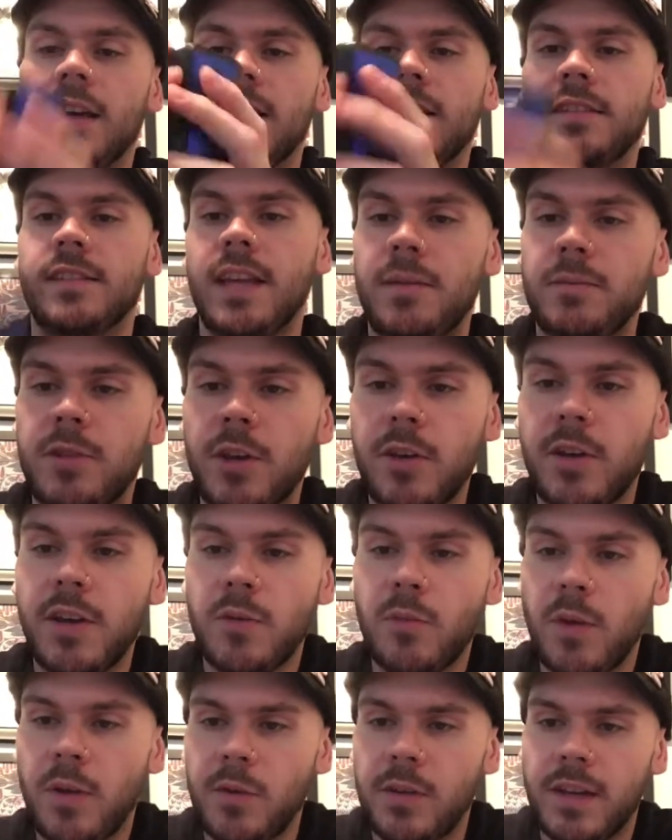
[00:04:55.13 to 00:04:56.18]
Same
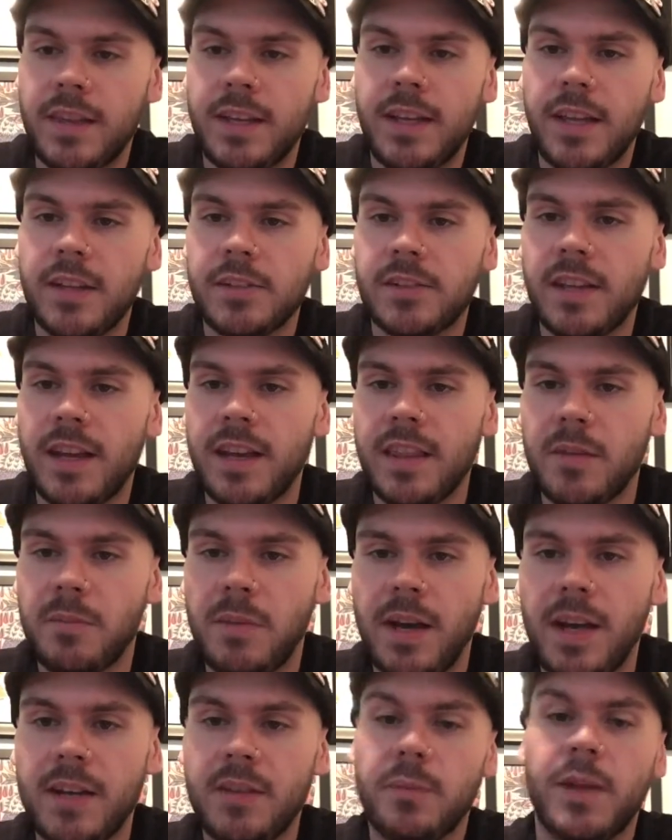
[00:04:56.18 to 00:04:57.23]
token, while we're on the other side of the
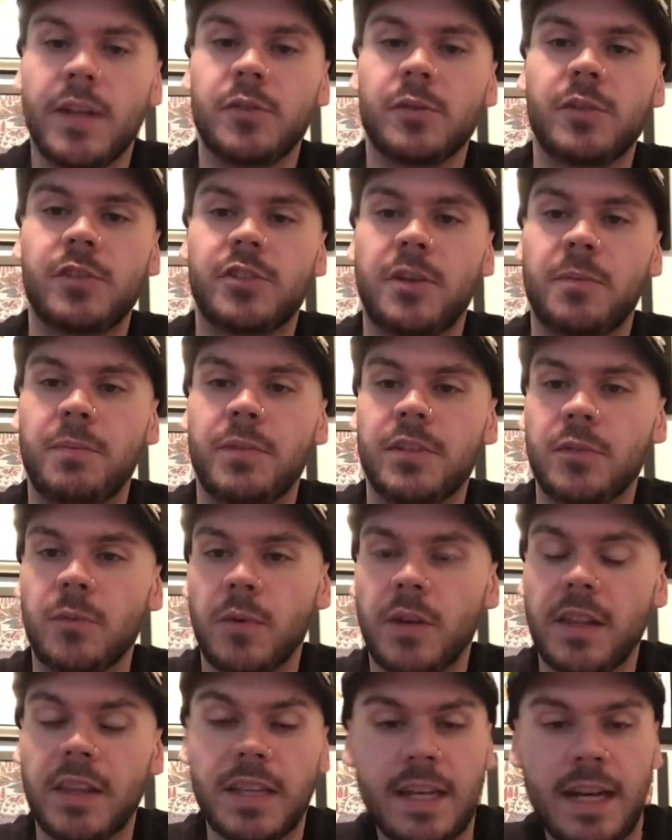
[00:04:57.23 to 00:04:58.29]
mod, might as well jump into
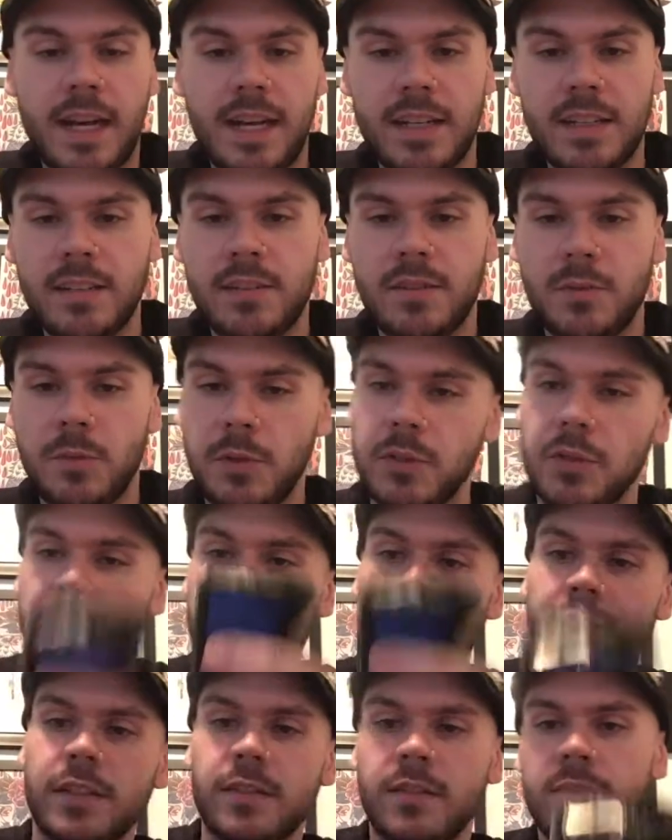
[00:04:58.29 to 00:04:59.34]
one of the cons. We'll do a
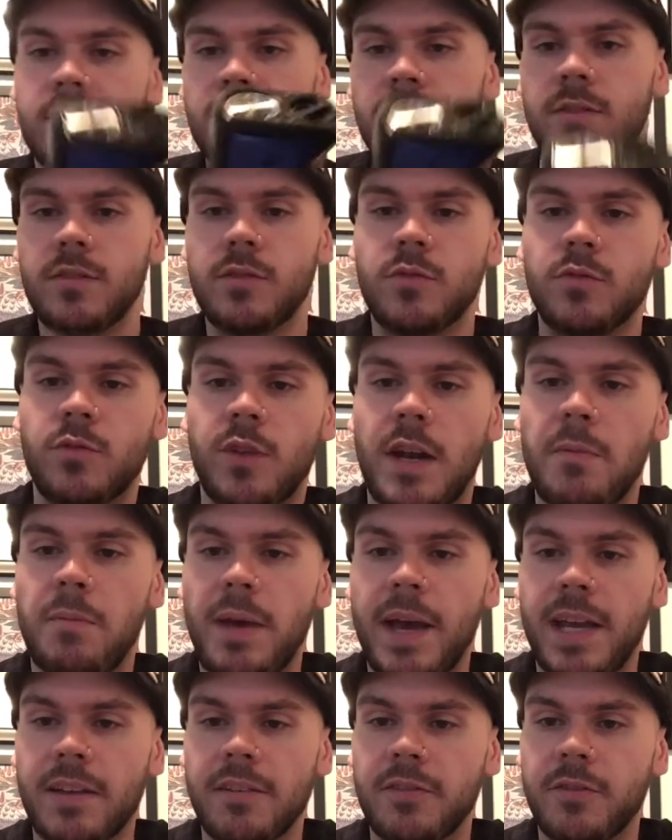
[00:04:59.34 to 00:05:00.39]
little right
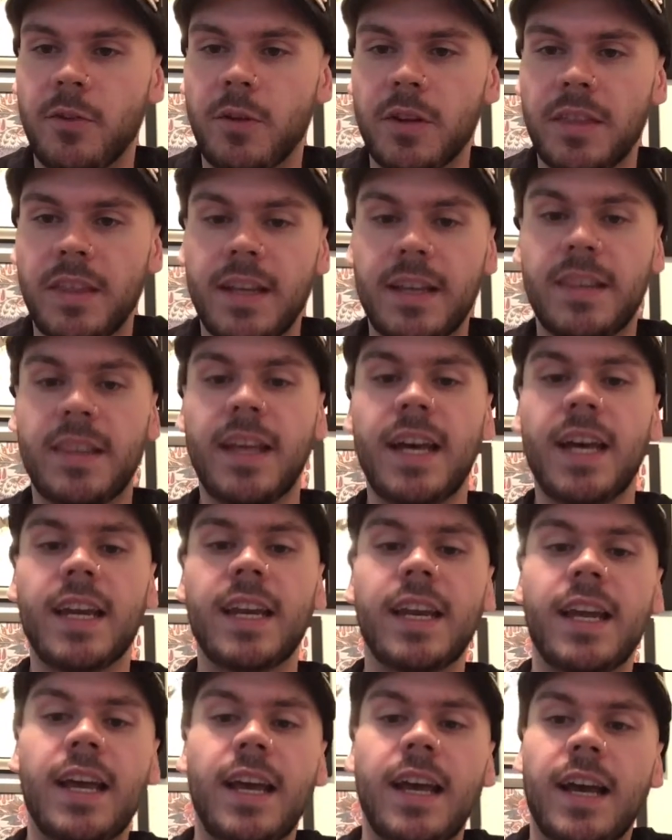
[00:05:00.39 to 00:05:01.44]
back and forth like
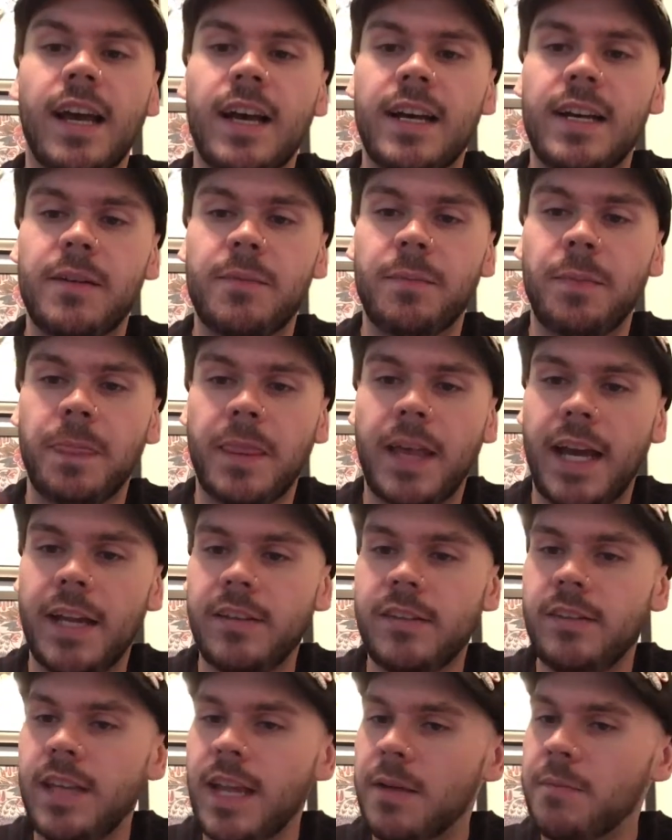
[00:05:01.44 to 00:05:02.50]
that. I
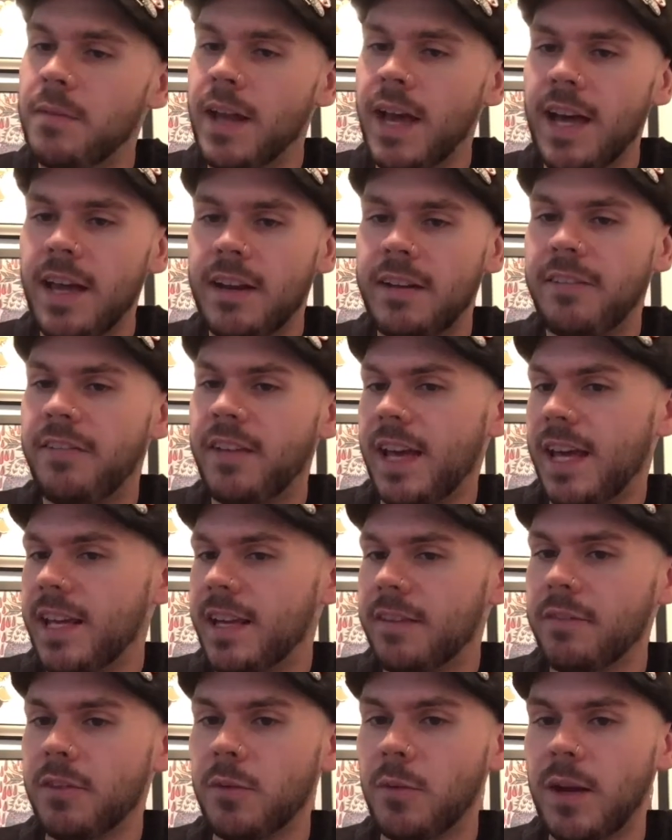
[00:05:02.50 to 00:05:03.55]
am not a fan
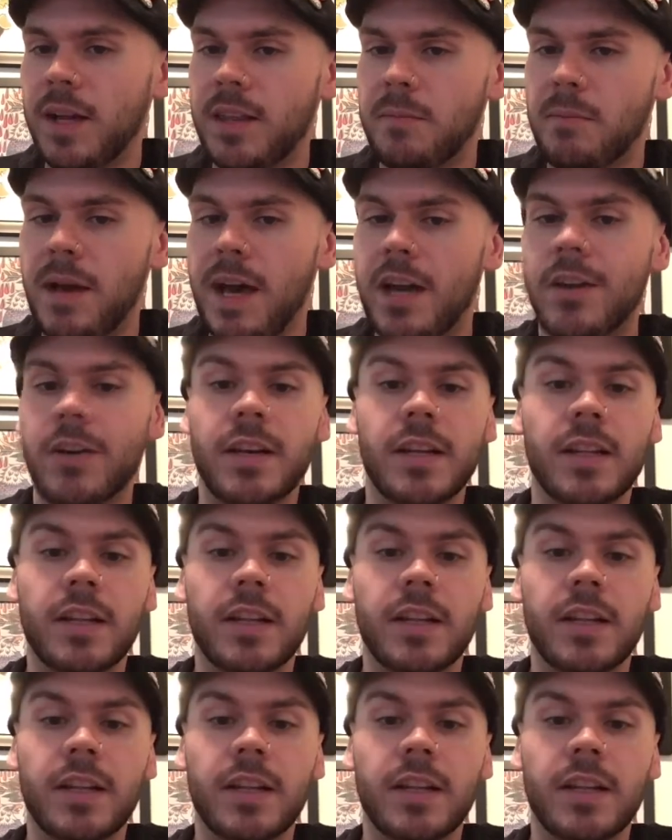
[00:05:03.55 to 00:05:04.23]
of the way the battery